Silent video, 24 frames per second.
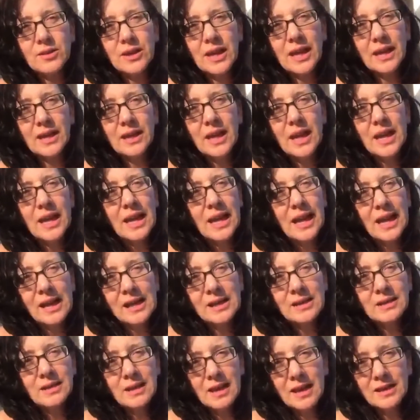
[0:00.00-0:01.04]
okay?
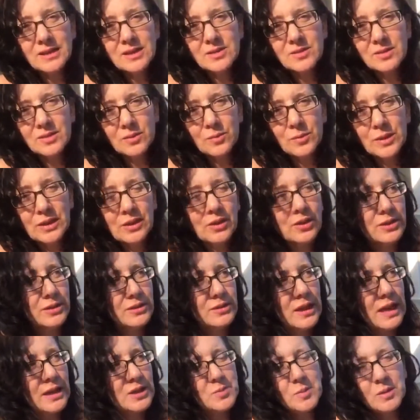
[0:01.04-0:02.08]
And as we
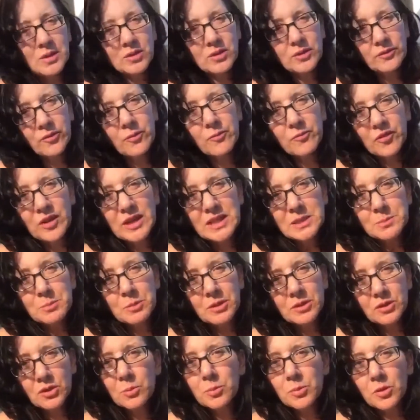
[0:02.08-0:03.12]
looked as we learned from
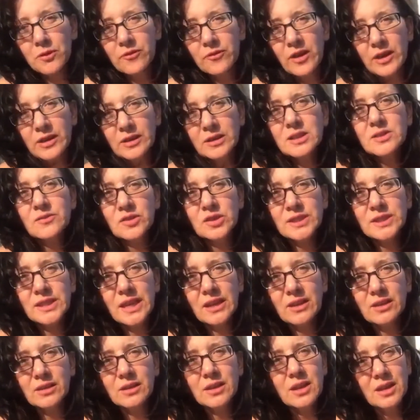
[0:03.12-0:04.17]
Facebook, your profile is for
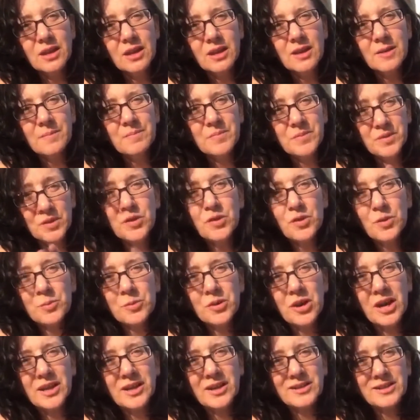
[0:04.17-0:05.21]
sale. You're the
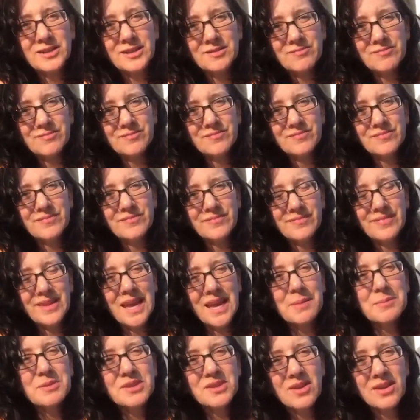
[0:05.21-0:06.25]
product.
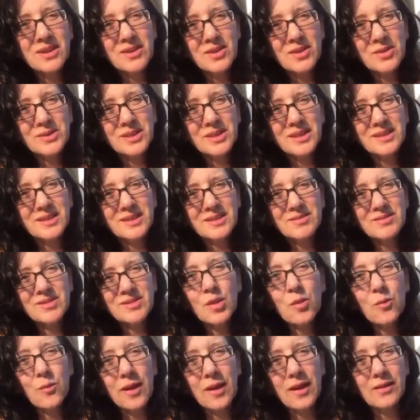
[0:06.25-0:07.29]
Amazon knows us
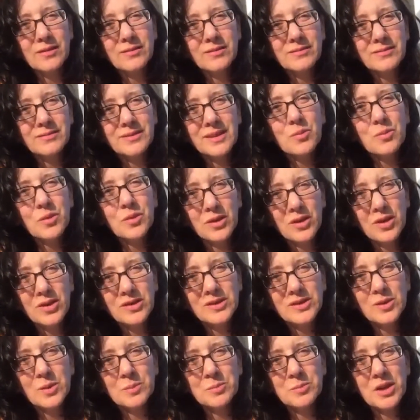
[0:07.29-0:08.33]
so well that we're
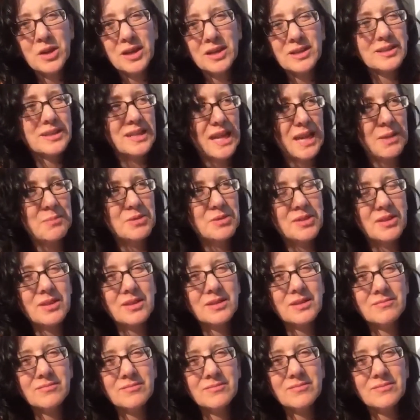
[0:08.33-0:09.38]
also a product to
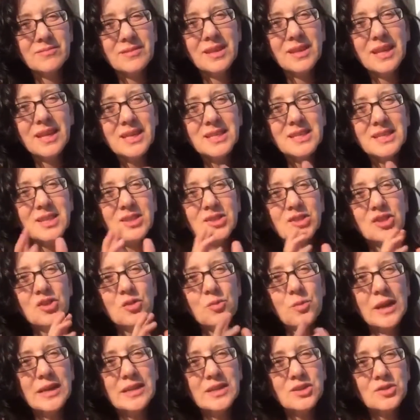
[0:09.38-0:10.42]
Amazon. Like it's a
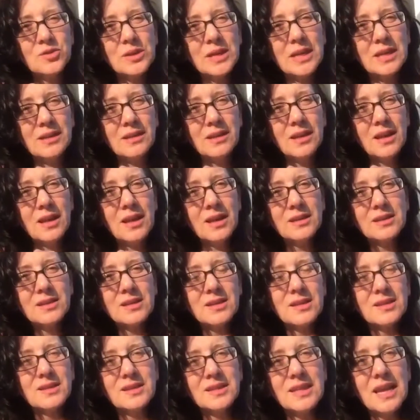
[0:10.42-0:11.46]
two-way street.
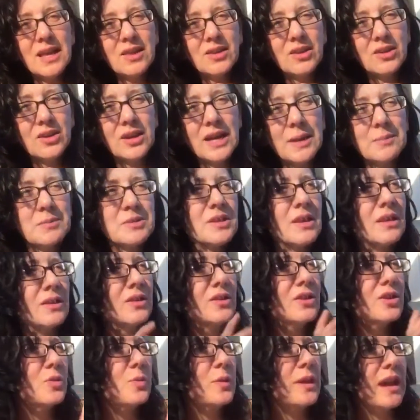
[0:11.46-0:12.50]
To the seller, Amazon,
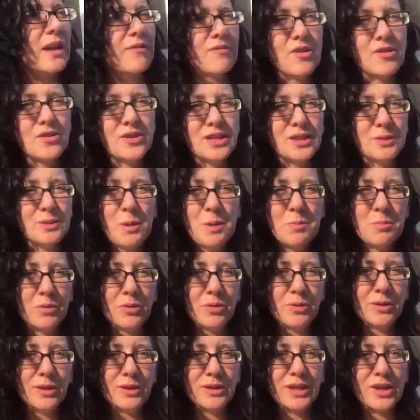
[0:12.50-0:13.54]
look, we have all these people
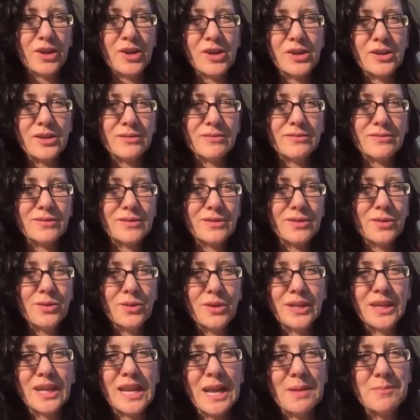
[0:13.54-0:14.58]
who look at our who
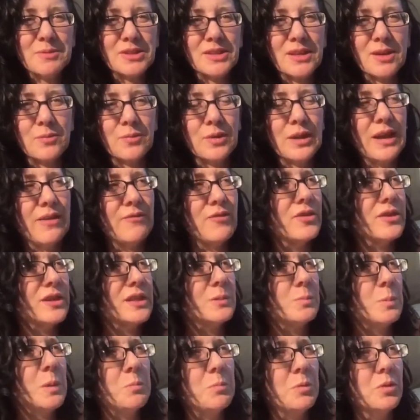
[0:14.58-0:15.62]
look at Amazon. We have all
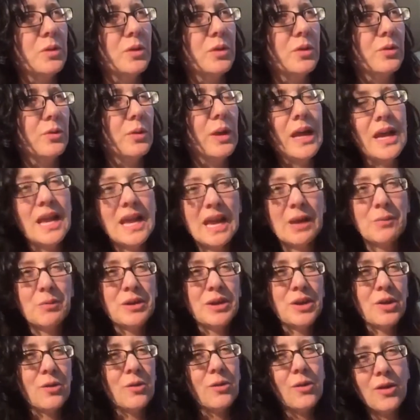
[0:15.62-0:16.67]
these people who and
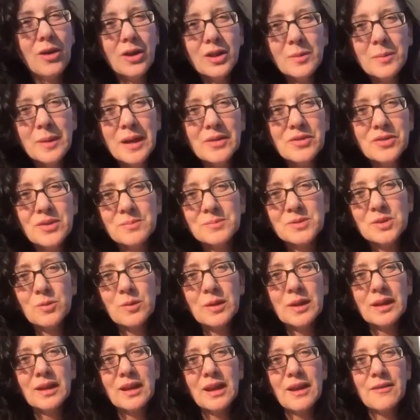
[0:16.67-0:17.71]
we know all about them so
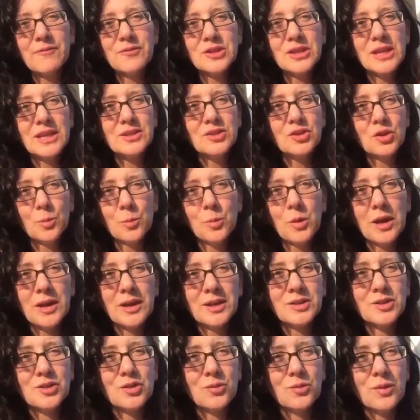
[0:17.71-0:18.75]
we can advertise your
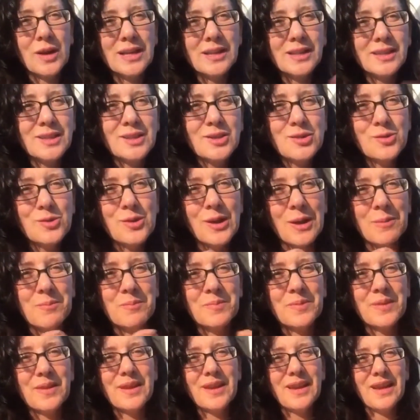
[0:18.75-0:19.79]
product directly to
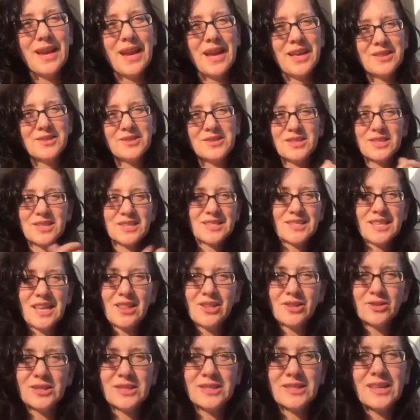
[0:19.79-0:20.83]
them. And to the
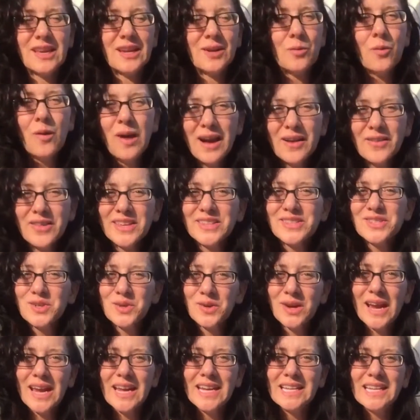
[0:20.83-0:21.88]
seller, it's like, wow, that's
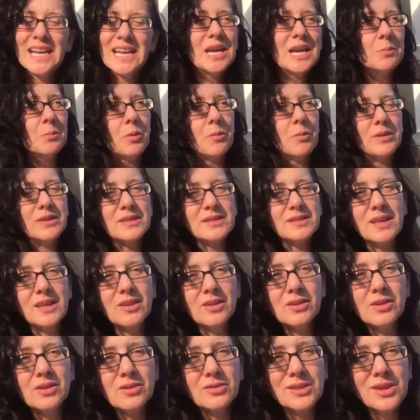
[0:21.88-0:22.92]
great. But when the
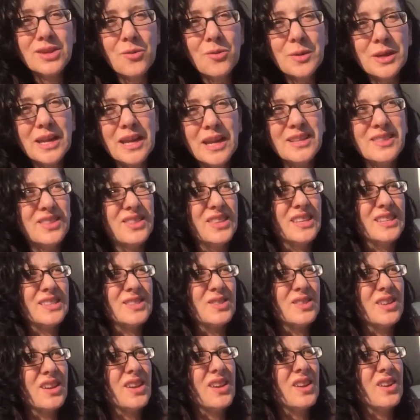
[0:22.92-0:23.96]
seller goes home at night and
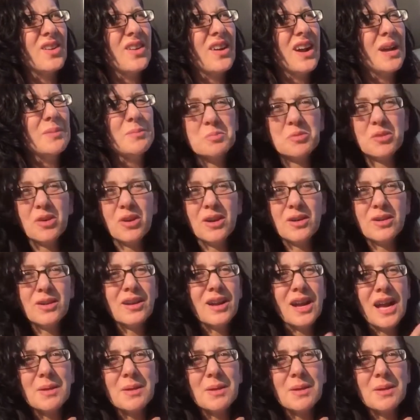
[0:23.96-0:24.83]
thinks, I'm pro-